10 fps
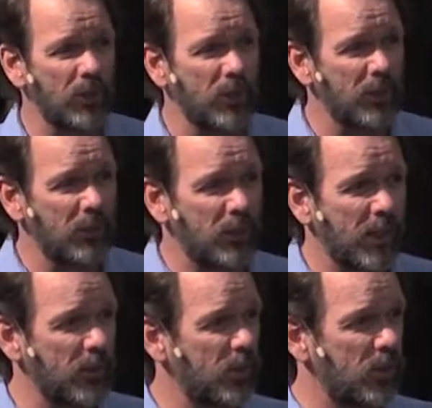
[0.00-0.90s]
the, the
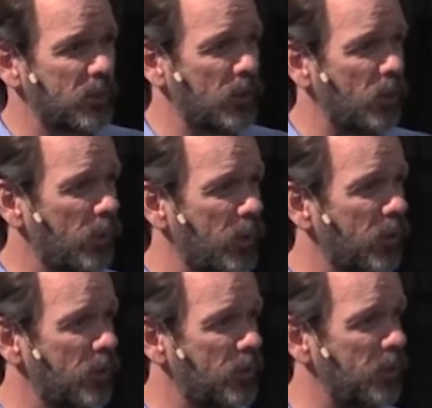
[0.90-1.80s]
things that are so
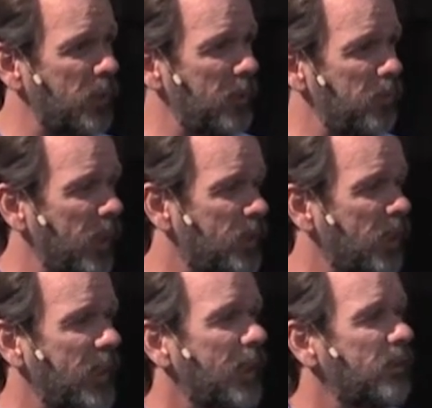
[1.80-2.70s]
real to me, because
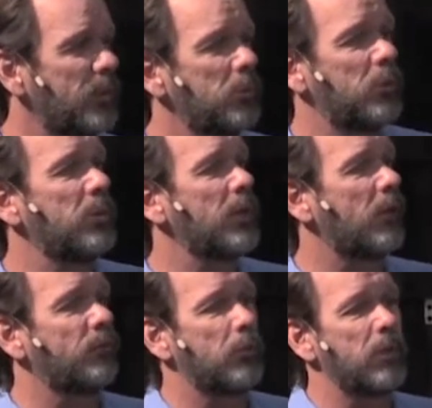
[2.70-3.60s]
he gives them to me,
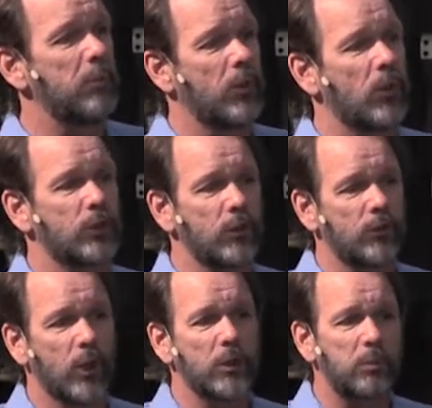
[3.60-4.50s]
not for me, but also
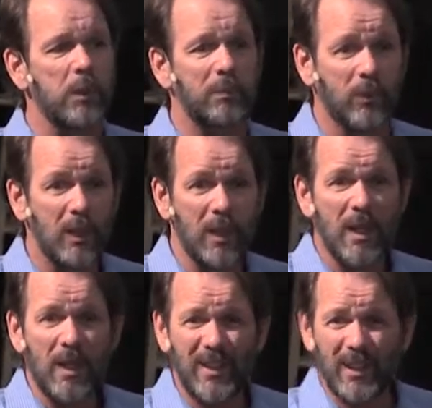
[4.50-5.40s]
for those people
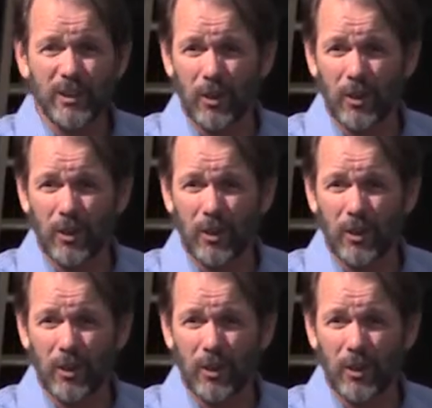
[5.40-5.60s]
that he's